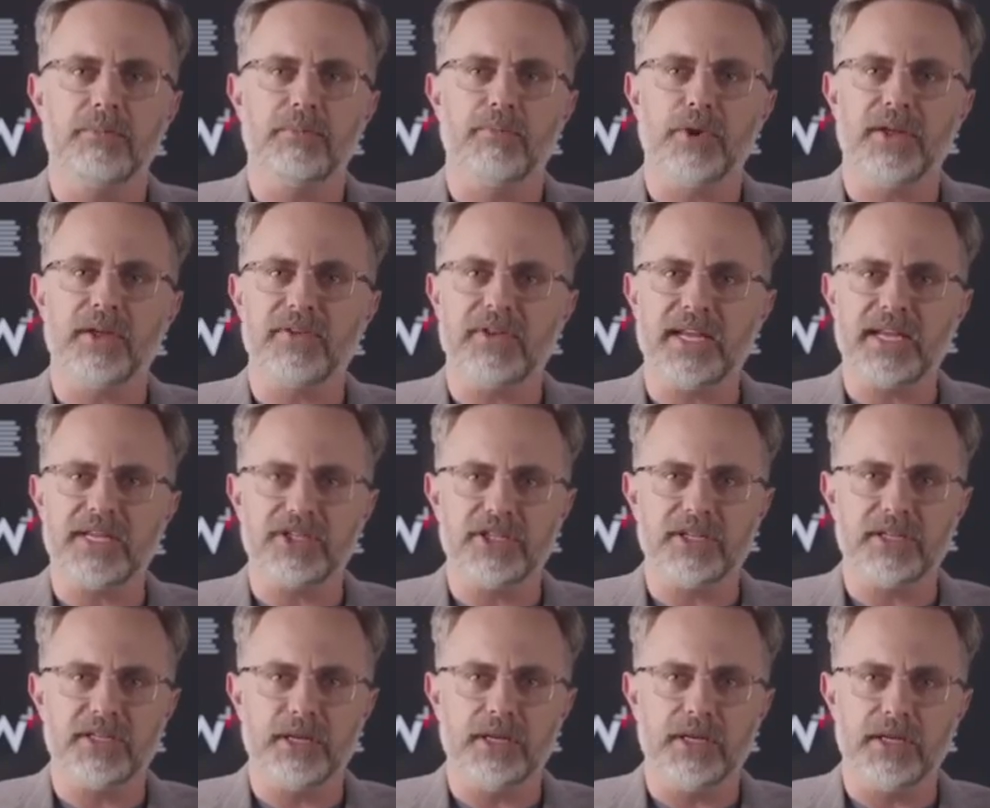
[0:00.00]
brought the
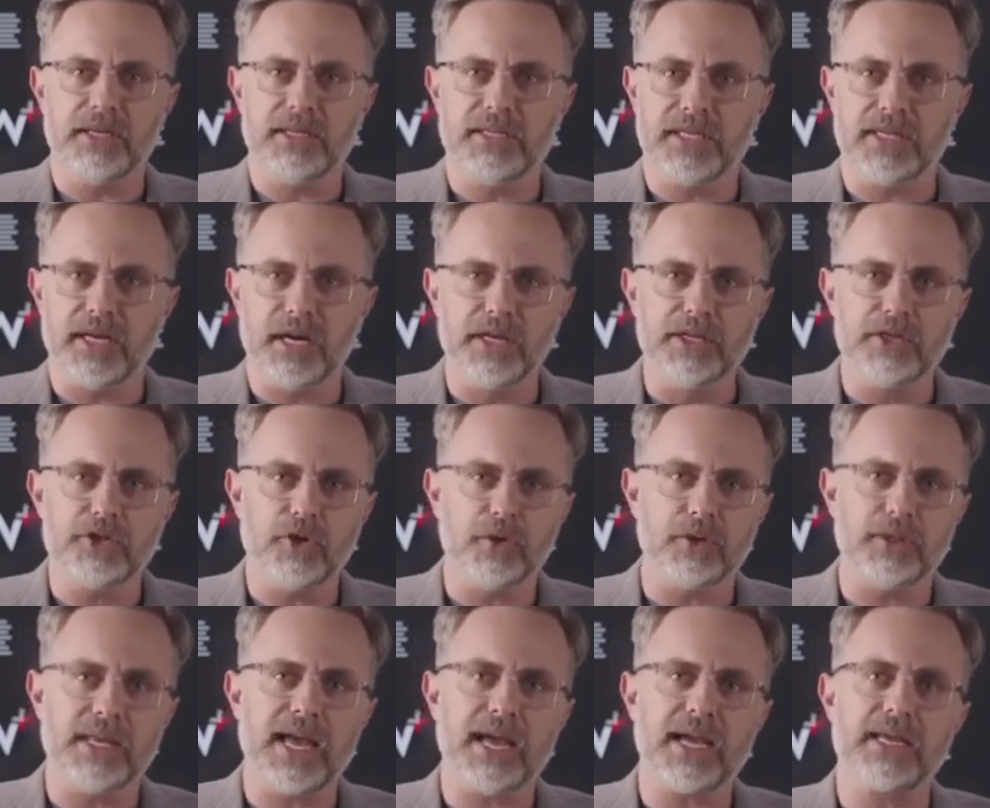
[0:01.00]
nation into
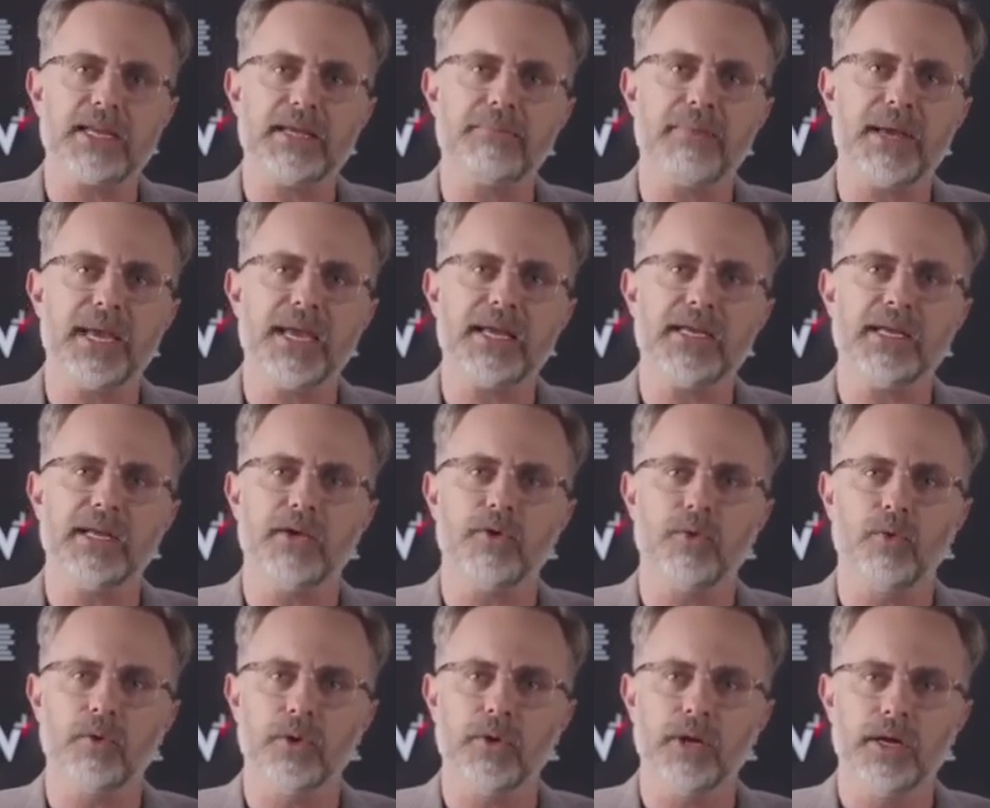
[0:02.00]
untold agony, pain, and
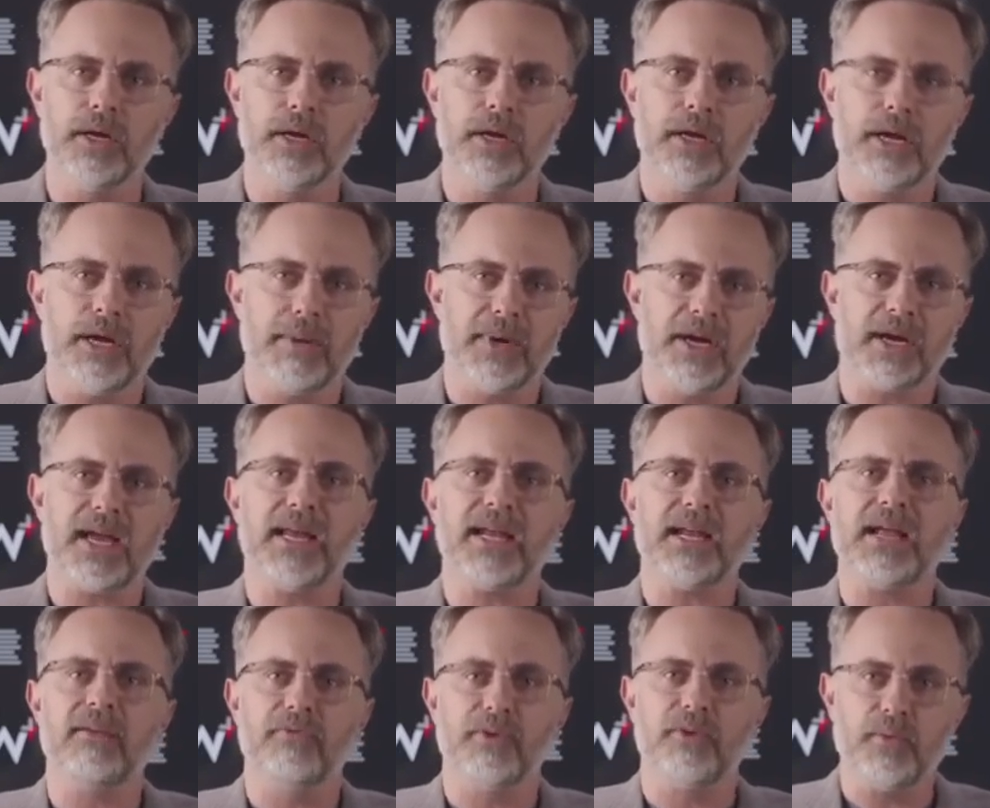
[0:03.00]
horror. America had
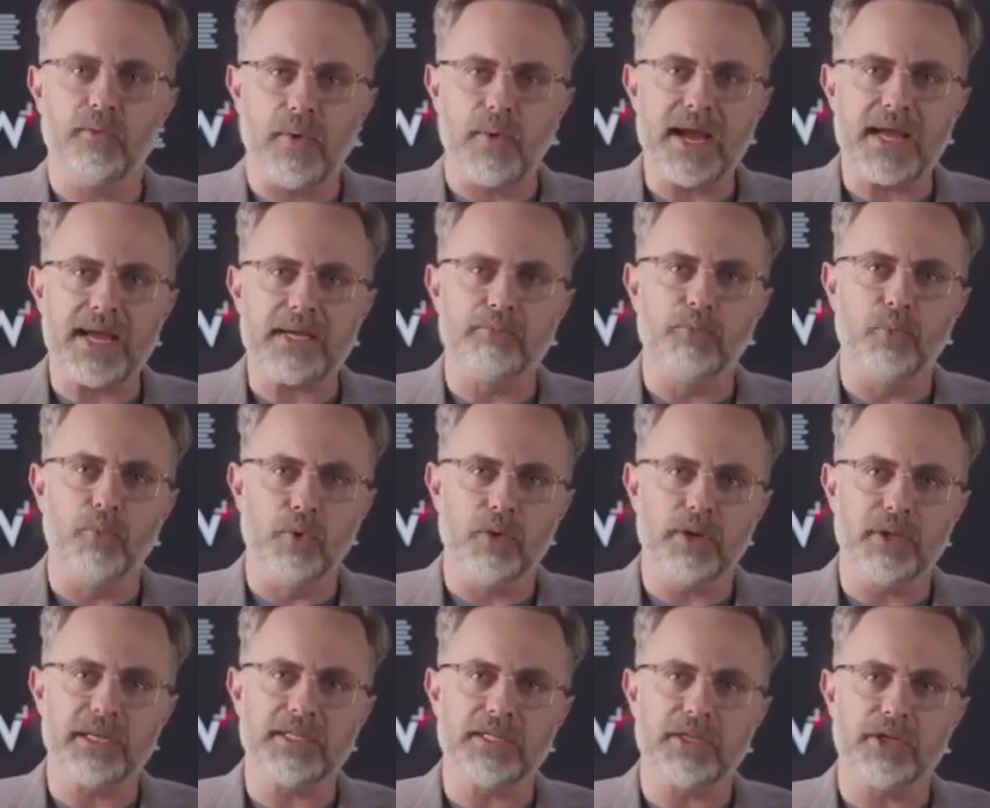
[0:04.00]
every right
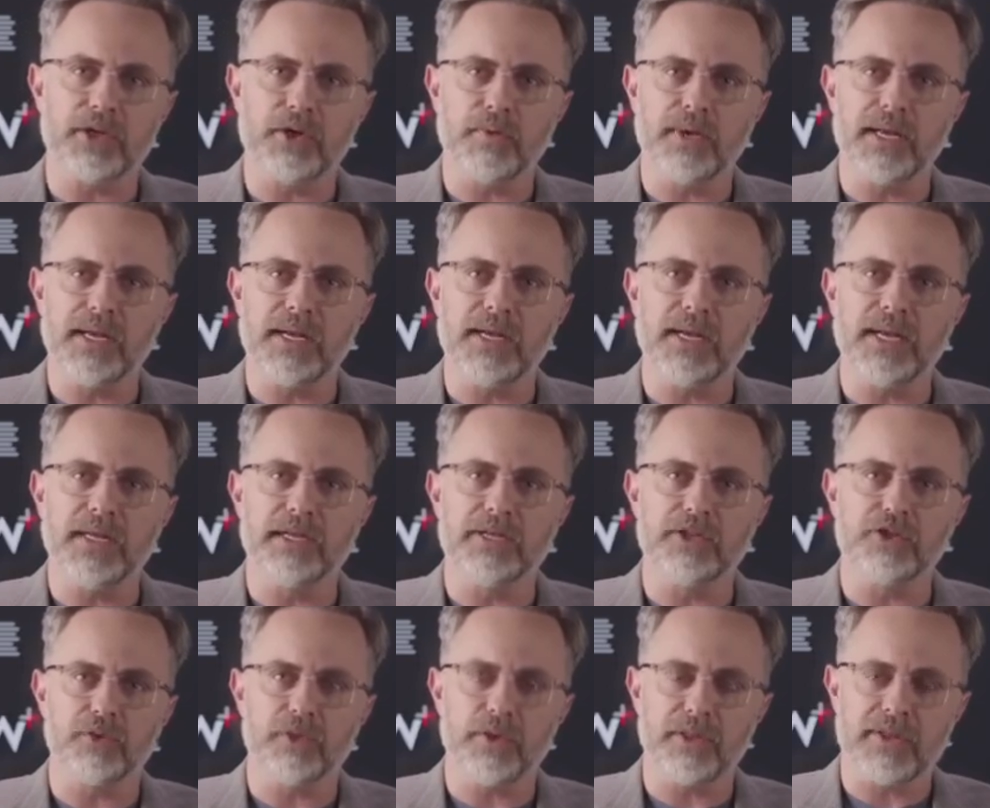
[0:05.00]
morally to go in and
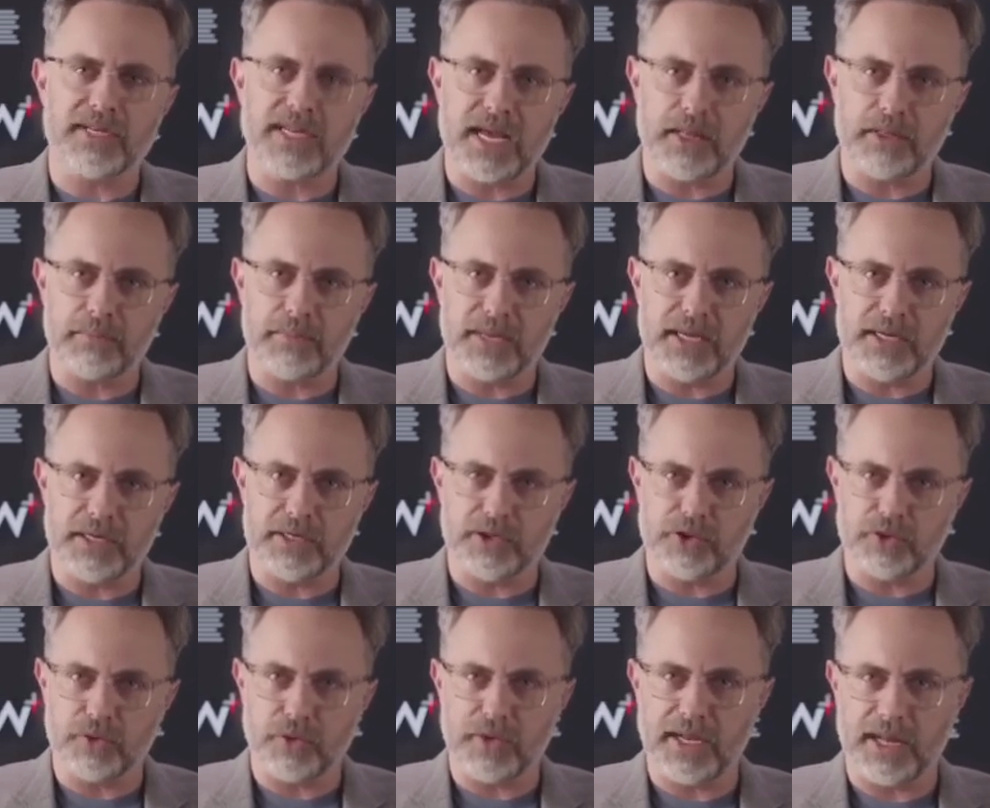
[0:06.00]
destroy the Taliban and
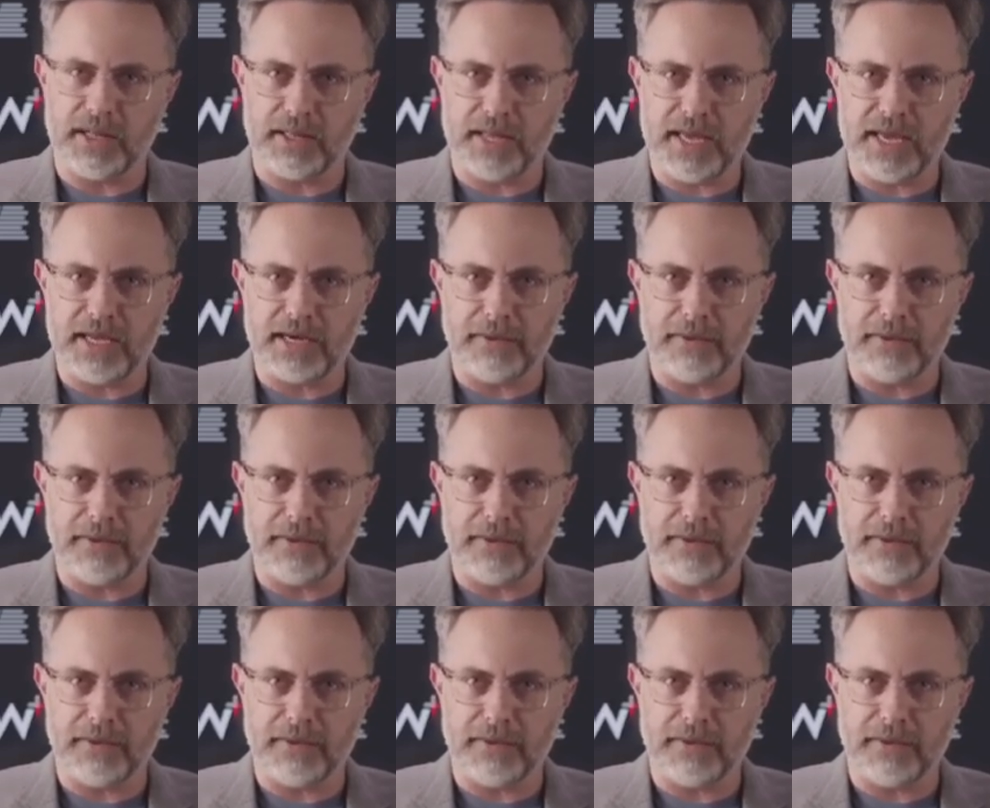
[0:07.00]
destroy Al-Qaeda.